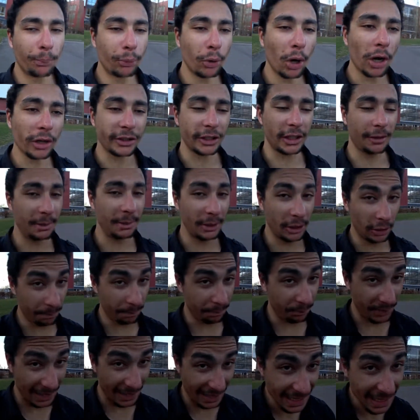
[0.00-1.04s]
process because
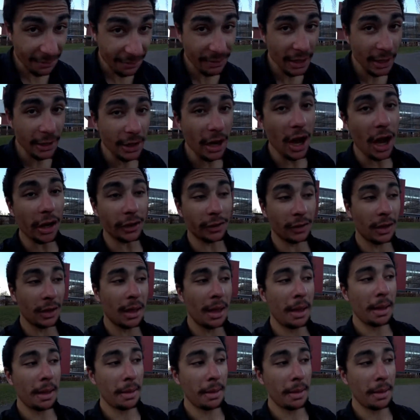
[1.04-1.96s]
believe it or not,